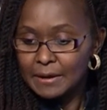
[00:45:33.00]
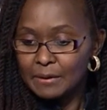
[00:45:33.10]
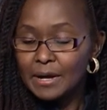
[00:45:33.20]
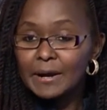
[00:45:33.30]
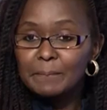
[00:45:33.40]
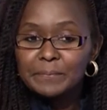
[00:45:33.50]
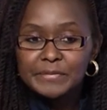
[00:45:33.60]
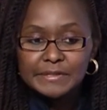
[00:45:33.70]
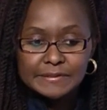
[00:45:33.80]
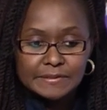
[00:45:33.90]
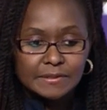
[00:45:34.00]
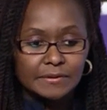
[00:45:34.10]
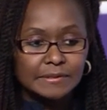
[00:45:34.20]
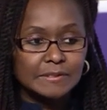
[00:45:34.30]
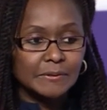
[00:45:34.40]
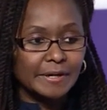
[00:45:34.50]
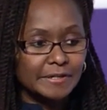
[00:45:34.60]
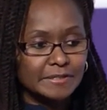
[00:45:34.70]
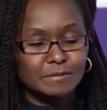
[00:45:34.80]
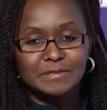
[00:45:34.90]
Um, so
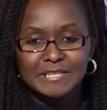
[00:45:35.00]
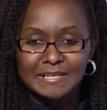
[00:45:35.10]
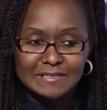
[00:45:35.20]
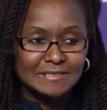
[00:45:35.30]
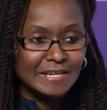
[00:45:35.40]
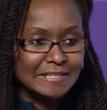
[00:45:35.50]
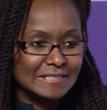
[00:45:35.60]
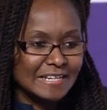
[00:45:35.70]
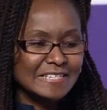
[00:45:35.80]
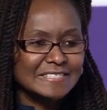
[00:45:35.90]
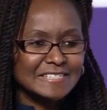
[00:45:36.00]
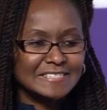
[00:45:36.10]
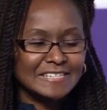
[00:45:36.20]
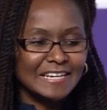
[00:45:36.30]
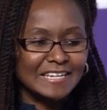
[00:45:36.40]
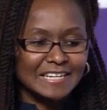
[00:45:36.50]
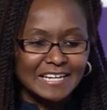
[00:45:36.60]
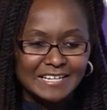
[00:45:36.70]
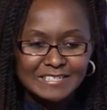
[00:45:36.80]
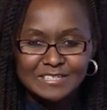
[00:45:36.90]
tourism sector is the second
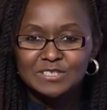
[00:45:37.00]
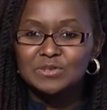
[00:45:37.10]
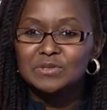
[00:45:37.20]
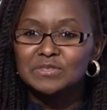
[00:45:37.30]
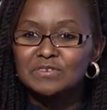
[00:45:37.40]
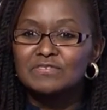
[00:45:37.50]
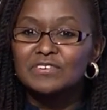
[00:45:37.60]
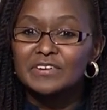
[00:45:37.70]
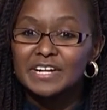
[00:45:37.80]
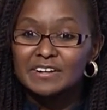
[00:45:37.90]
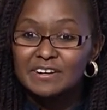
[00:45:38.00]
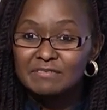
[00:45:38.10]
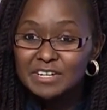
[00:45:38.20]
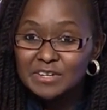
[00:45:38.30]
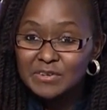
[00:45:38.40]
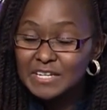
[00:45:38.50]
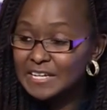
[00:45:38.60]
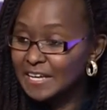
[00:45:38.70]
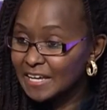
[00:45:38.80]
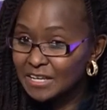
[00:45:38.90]
largest source of foreign revenue in
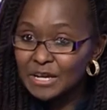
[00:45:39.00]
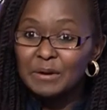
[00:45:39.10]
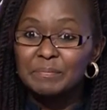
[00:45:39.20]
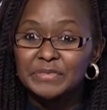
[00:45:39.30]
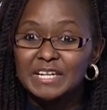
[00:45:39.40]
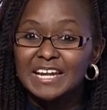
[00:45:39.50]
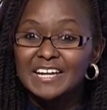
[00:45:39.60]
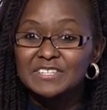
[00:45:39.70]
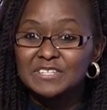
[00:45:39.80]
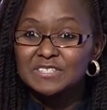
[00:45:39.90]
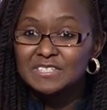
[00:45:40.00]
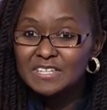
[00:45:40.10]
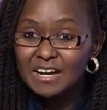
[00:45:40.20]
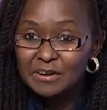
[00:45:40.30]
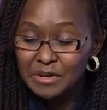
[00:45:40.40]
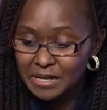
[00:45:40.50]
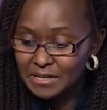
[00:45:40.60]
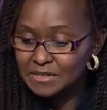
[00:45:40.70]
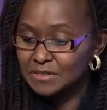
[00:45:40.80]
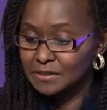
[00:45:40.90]
Kenya. The largest is
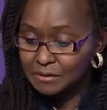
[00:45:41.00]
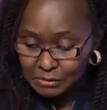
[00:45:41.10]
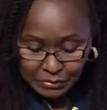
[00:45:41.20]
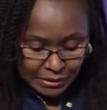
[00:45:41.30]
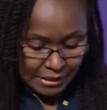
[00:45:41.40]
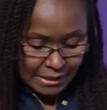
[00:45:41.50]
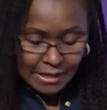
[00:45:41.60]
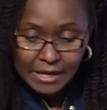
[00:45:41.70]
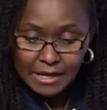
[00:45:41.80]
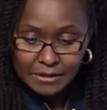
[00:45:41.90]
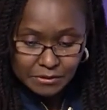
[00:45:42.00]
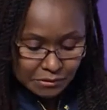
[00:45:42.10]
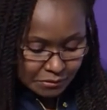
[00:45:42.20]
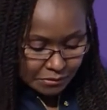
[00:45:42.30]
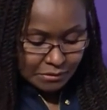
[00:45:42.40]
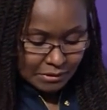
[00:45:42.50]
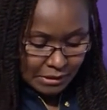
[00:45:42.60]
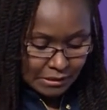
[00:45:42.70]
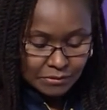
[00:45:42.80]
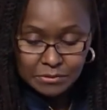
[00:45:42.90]
agriculture. And
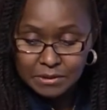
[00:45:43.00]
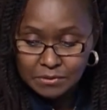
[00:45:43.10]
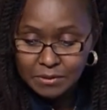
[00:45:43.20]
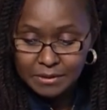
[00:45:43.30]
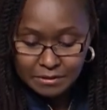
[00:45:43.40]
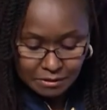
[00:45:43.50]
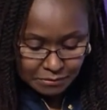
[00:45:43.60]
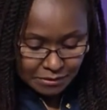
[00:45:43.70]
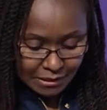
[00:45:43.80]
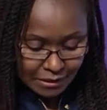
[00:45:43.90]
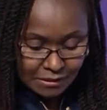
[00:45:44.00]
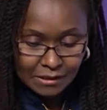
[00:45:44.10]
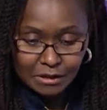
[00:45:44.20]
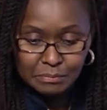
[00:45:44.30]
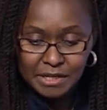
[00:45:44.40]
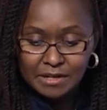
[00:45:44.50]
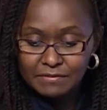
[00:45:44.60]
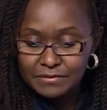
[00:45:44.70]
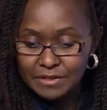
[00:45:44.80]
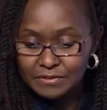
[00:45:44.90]
it, the tourism sector
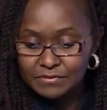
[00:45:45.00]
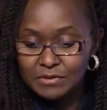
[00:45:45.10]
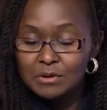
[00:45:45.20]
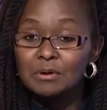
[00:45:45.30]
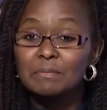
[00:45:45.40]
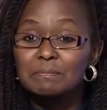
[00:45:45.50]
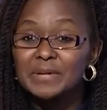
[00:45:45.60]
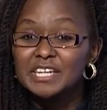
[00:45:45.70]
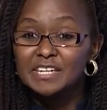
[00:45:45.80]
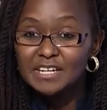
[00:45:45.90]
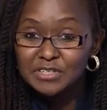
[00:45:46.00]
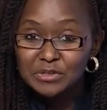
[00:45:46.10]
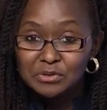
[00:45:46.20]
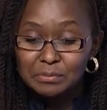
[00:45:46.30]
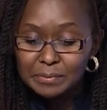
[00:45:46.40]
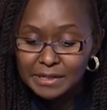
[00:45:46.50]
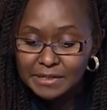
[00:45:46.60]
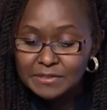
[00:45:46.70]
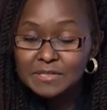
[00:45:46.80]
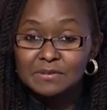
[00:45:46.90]
benefits from many national
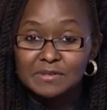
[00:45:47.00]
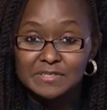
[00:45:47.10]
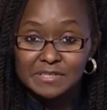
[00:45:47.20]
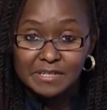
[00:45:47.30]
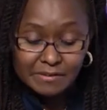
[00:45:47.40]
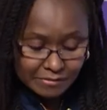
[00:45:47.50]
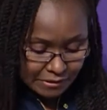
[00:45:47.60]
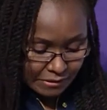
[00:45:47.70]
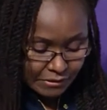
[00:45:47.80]
parks and reserves.